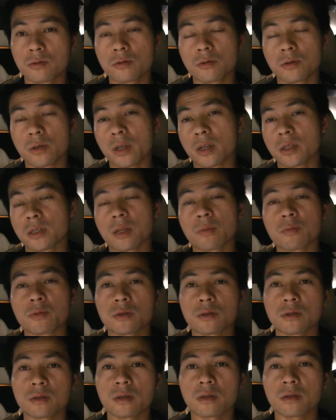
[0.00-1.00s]
do an
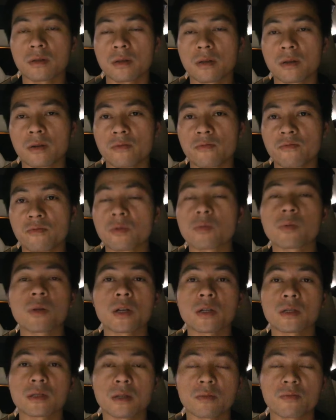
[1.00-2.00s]
exception and uh,
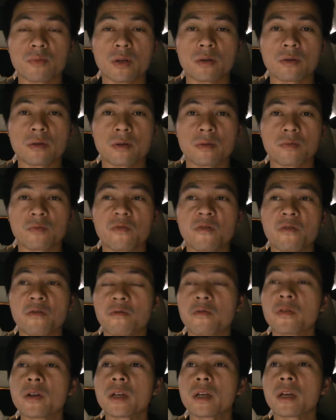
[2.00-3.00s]
replace that battery for
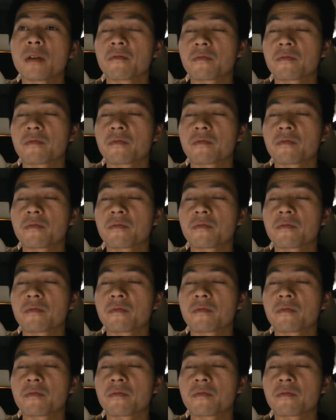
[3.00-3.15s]
free